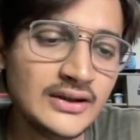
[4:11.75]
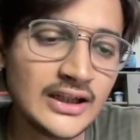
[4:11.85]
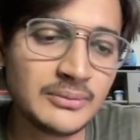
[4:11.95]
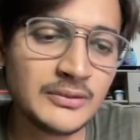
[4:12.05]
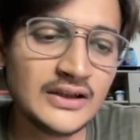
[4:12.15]

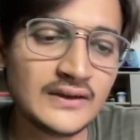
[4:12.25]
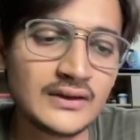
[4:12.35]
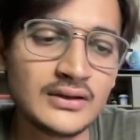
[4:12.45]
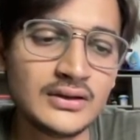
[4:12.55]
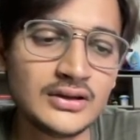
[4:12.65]
that place,
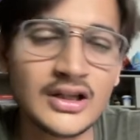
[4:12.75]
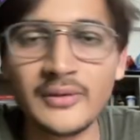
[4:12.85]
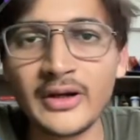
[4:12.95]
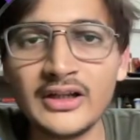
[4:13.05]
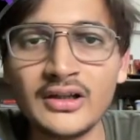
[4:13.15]
the
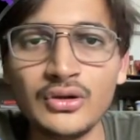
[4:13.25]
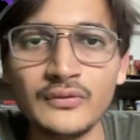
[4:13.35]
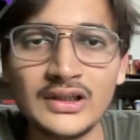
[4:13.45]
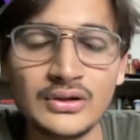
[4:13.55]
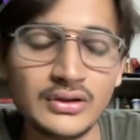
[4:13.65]
remainder you
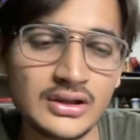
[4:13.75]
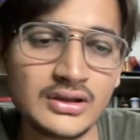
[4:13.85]
will got.